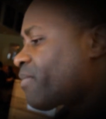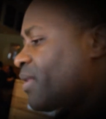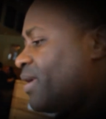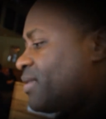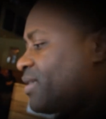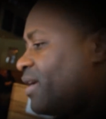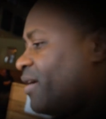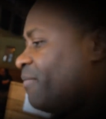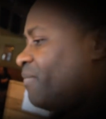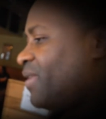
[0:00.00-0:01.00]
it
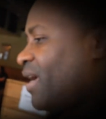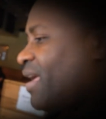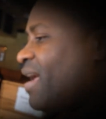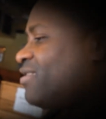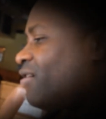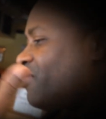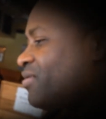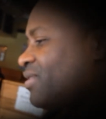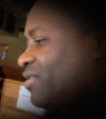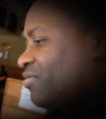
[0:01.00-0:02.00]
has all those
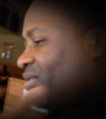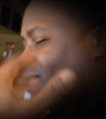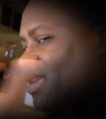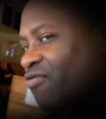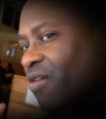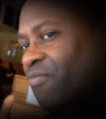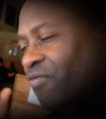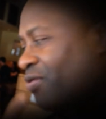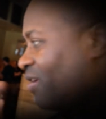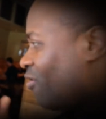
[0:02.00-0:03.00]
citrusy and
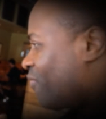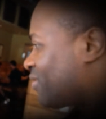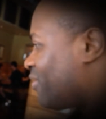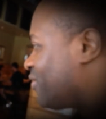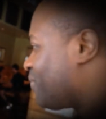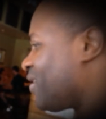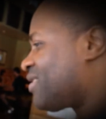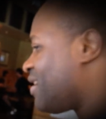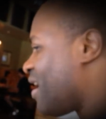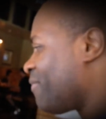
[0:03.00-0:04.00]
grapefruity overtones, but
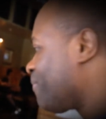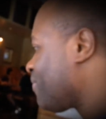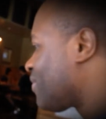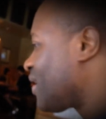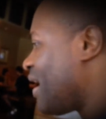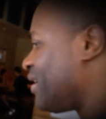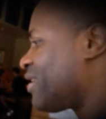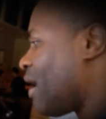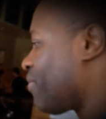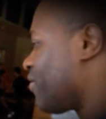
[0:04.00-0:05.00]
it's not Heady
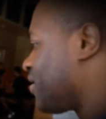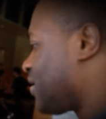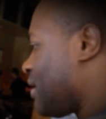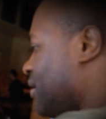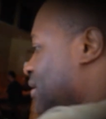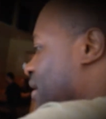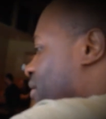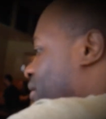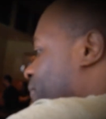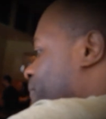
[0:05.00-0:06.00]
Topper-ish at all.